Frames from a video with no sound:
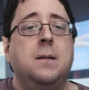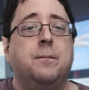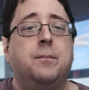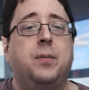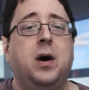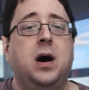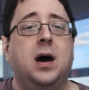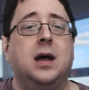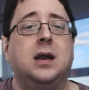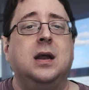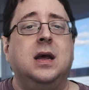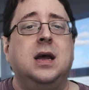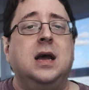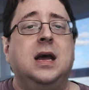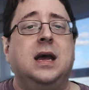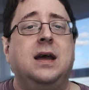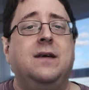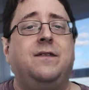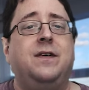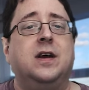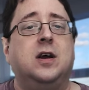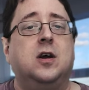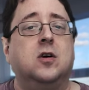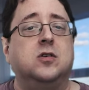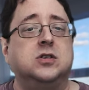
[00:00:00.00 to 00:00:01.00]
But
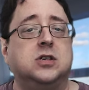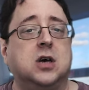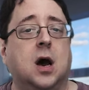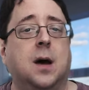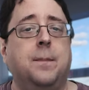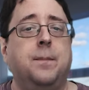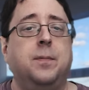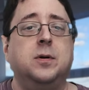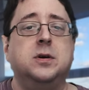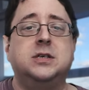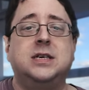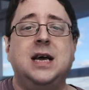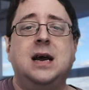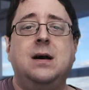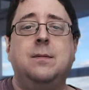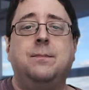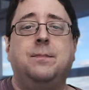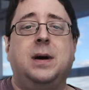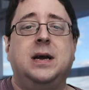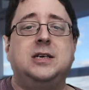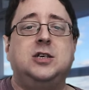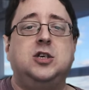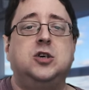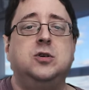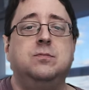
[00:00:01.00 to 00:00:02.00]
if it goes up or down
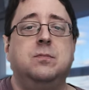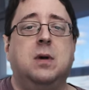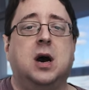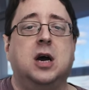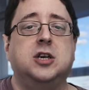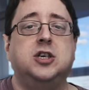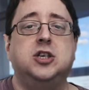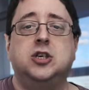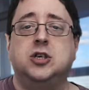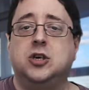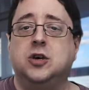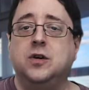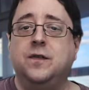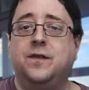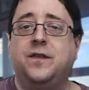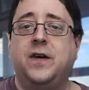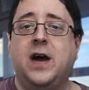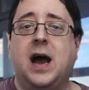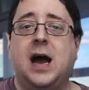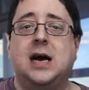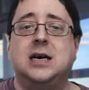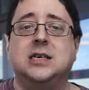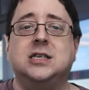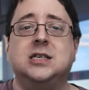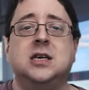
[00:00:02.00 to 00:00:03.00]
by too much too
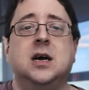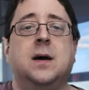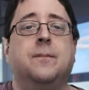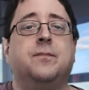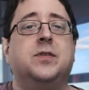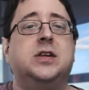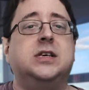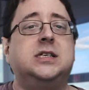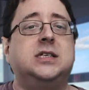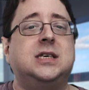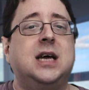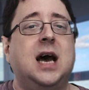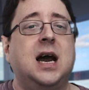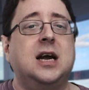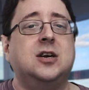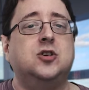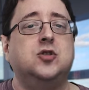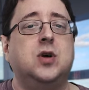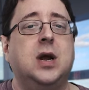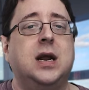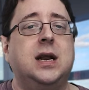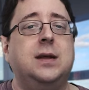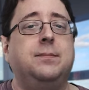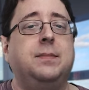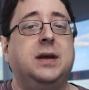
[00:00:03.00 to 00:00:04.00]
fast, the stock
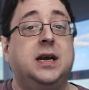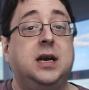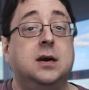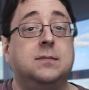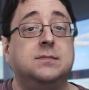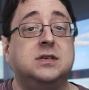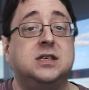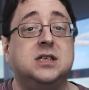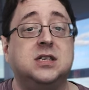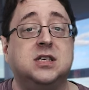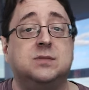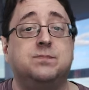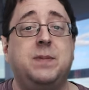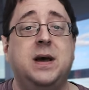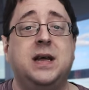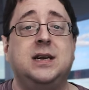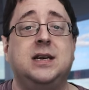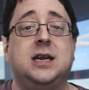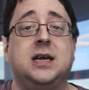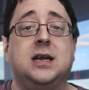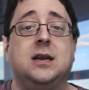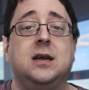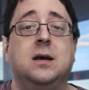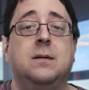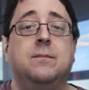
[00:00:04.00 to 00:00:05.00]
trading becomes
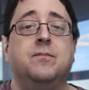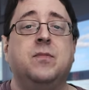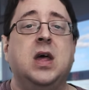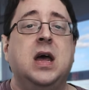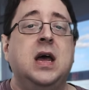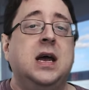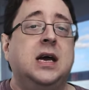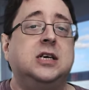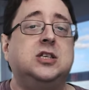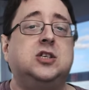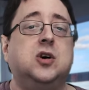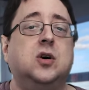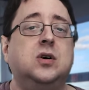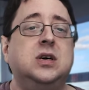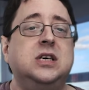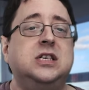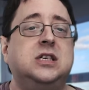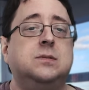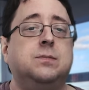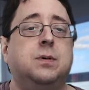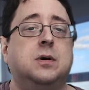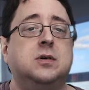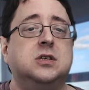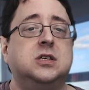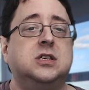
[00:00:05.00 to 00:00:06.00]
suspended. It's only
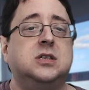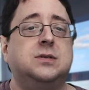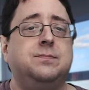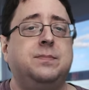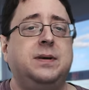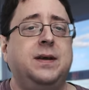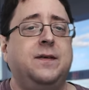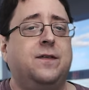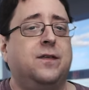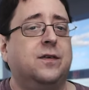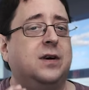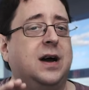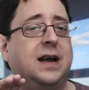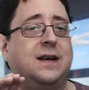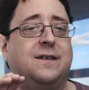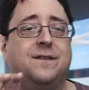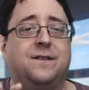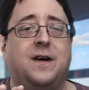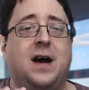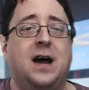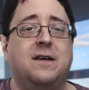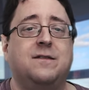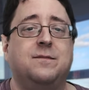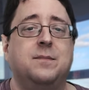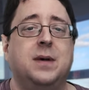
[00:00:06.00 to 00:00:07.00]
supposed to be for like
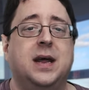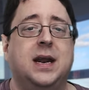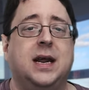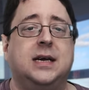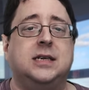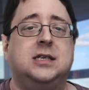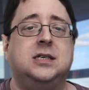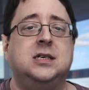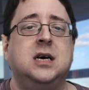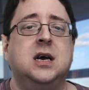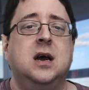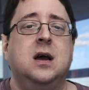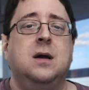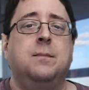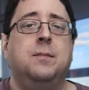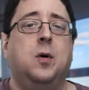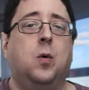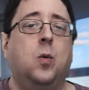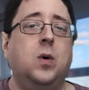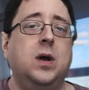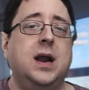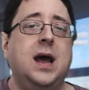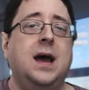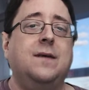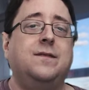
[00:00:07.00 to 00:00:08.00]
five minutes, but
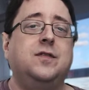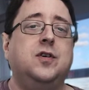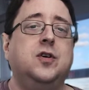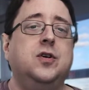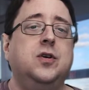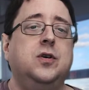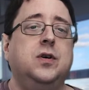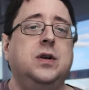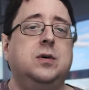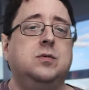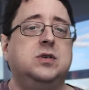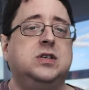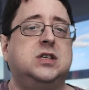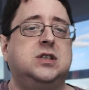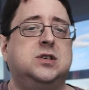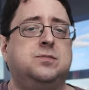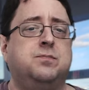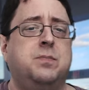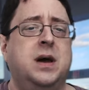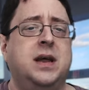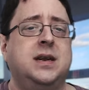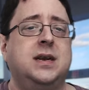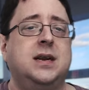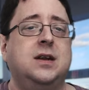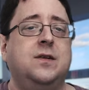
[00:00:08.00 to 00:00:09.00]
one afternoon it was
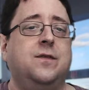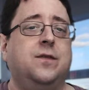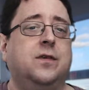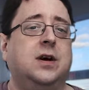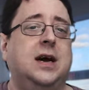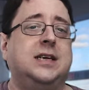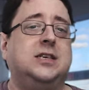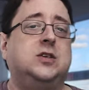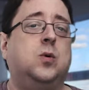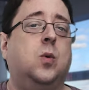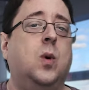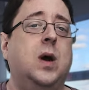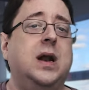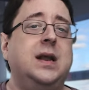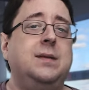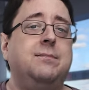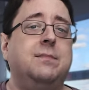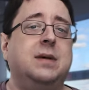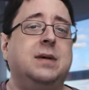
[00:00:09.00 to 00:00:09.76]
suspended for like 20